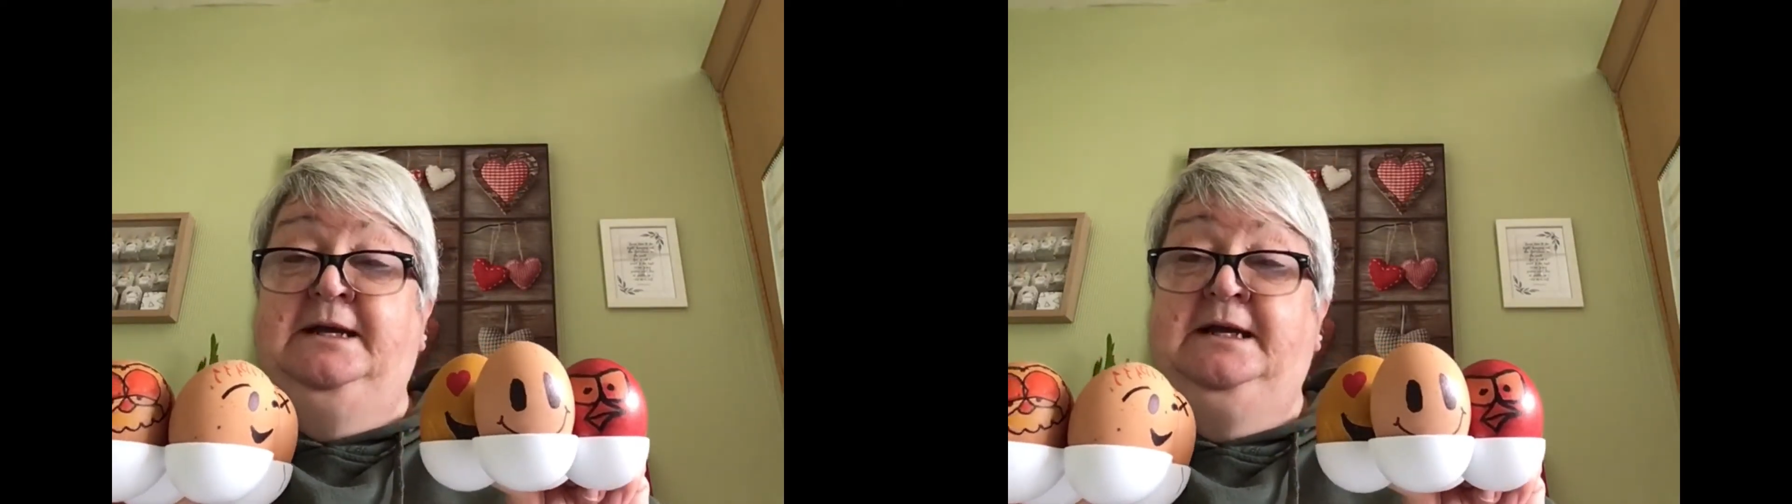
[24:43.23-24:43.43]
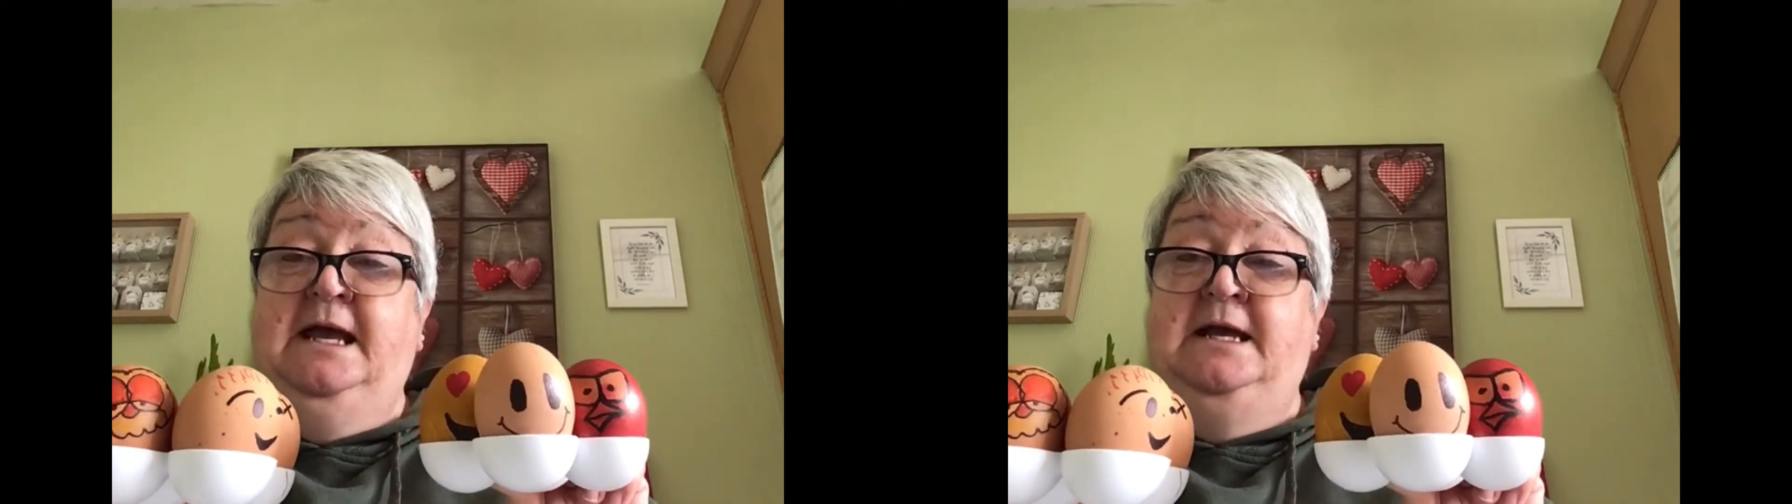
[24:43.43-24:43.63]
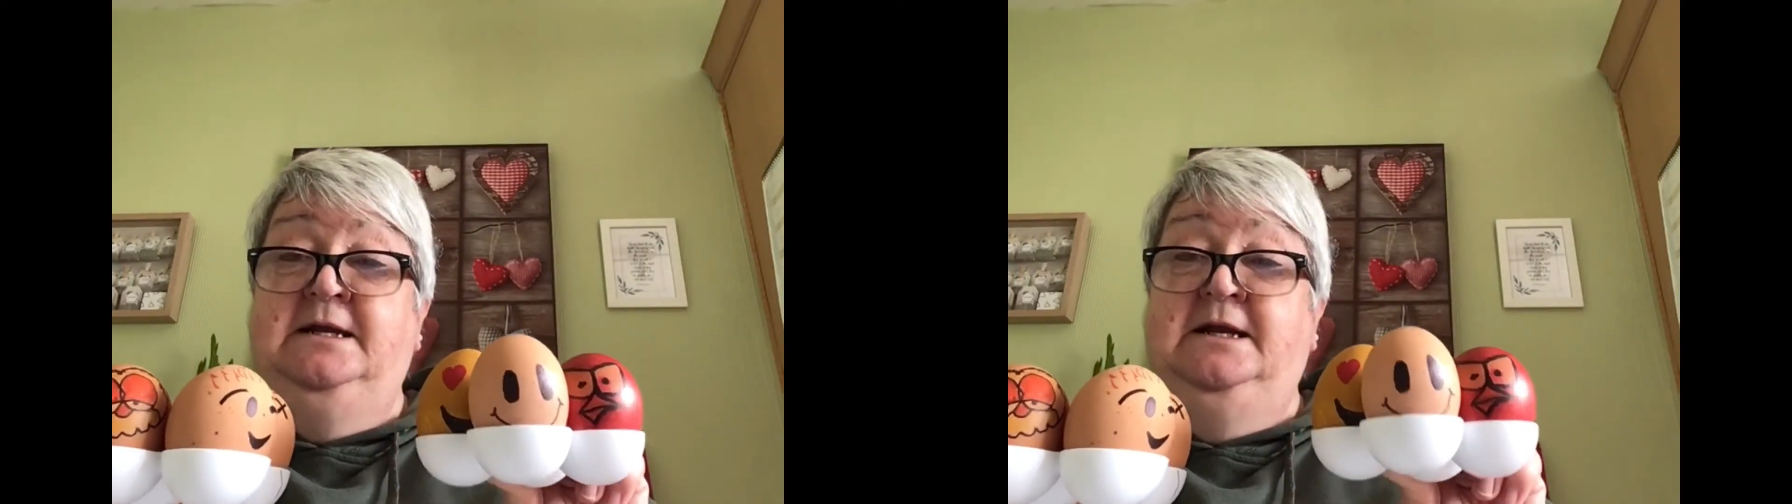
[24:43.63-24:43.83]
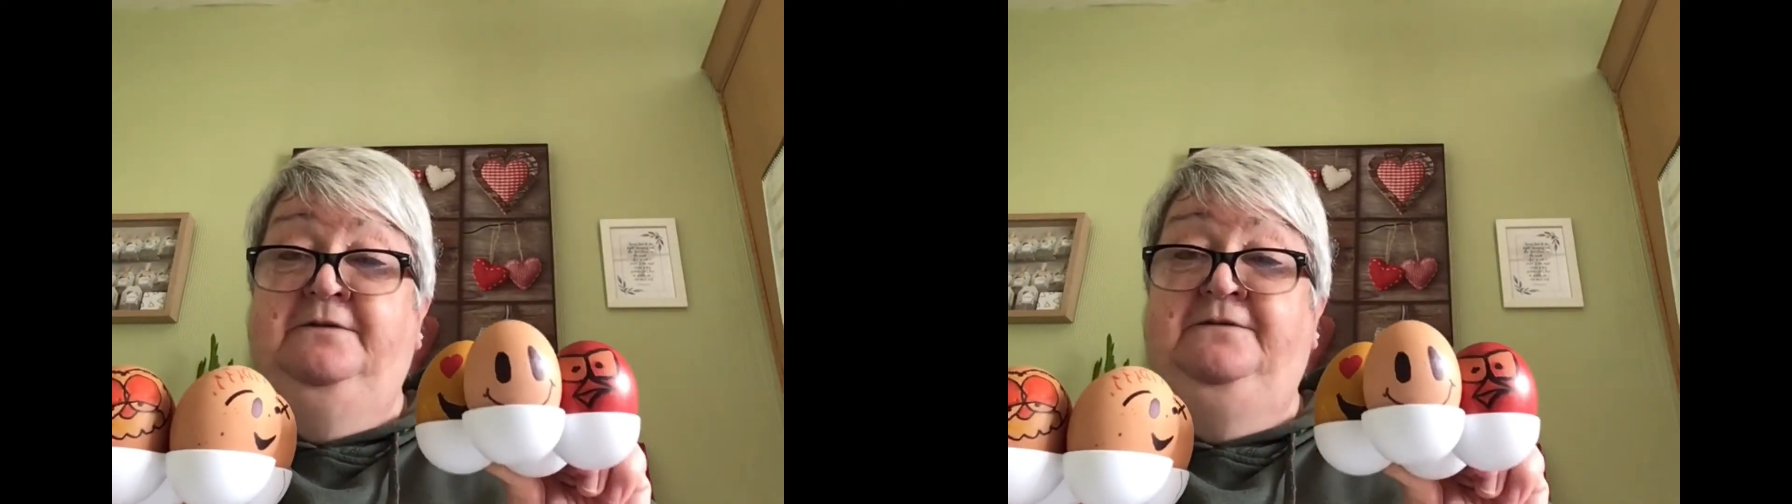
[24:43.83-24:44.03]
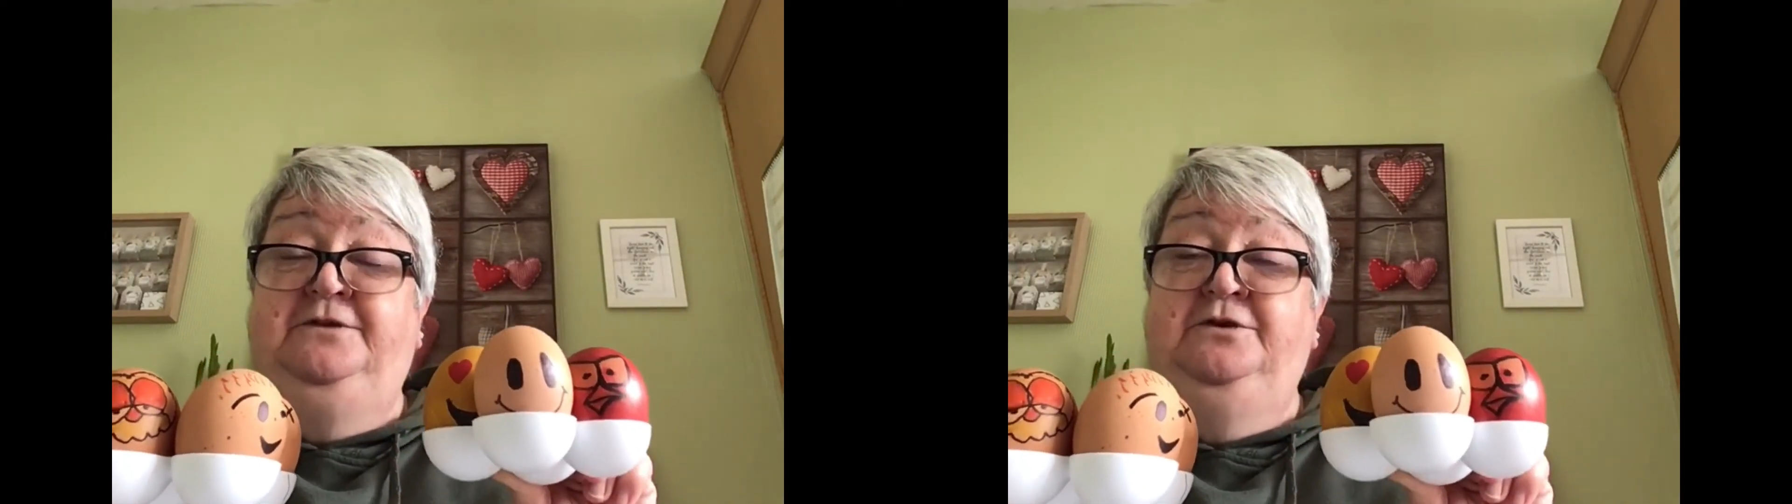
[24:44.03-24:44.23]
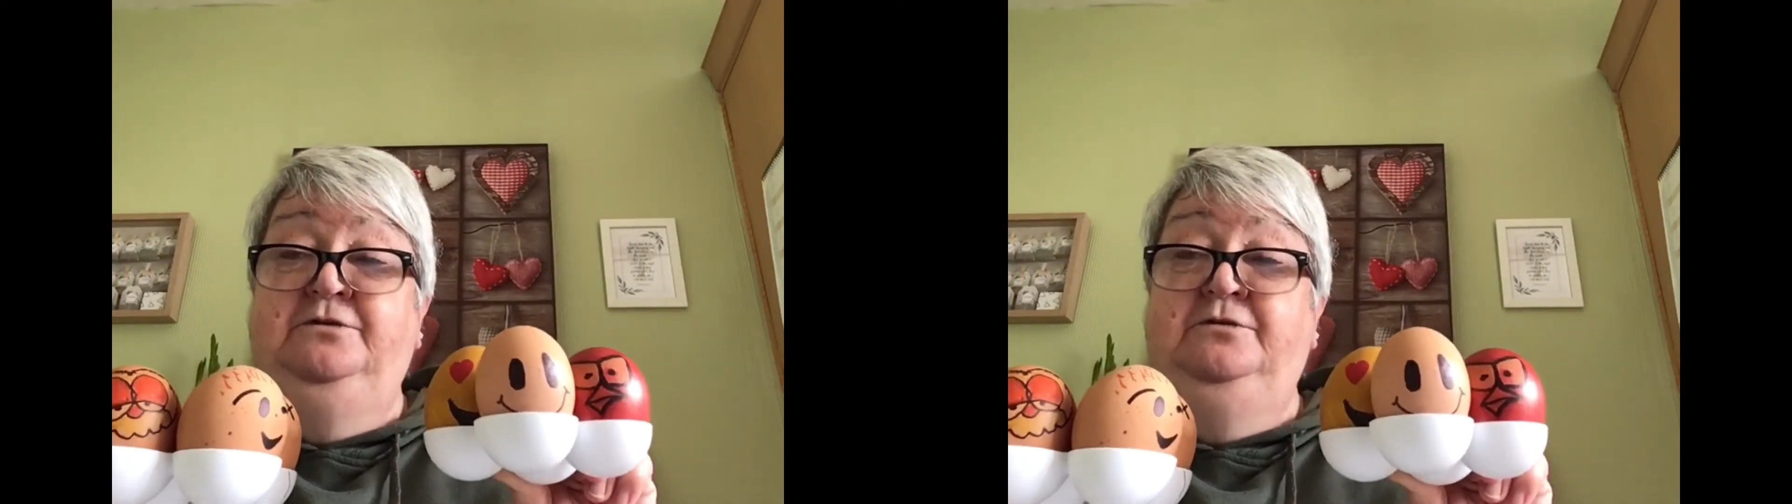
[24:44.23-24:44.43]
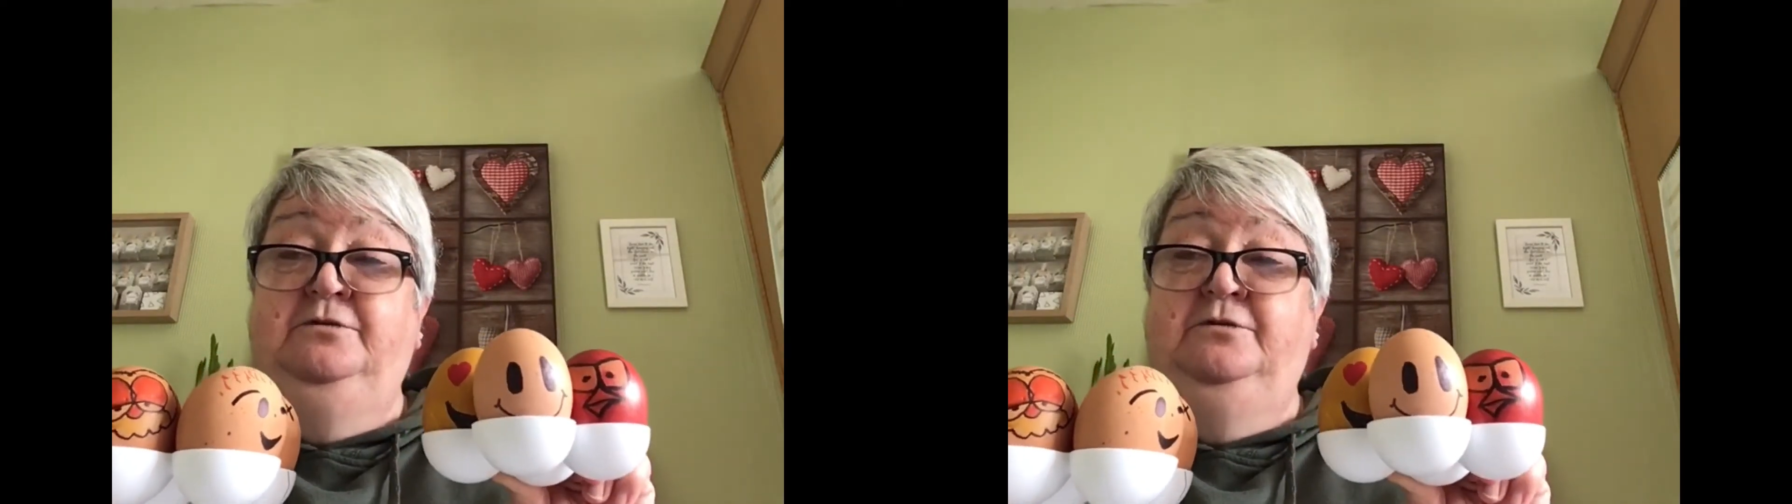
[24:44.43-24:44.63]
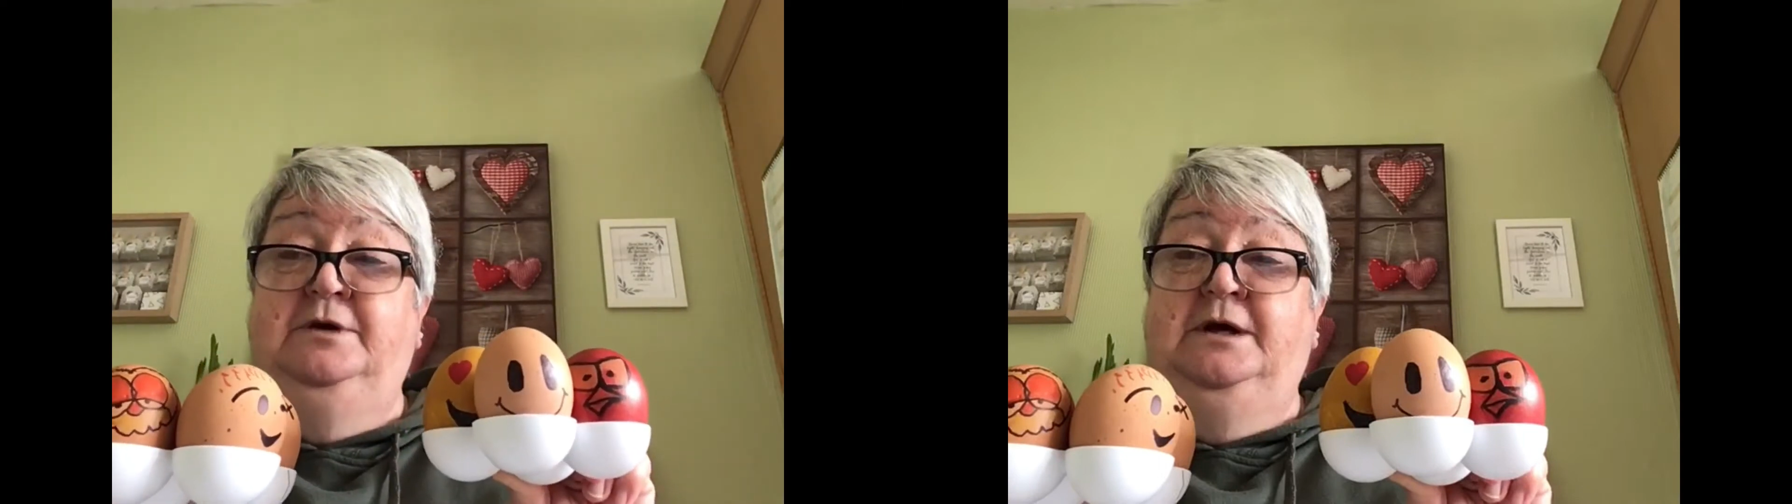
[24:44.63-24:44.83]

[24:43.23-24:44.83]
again, if you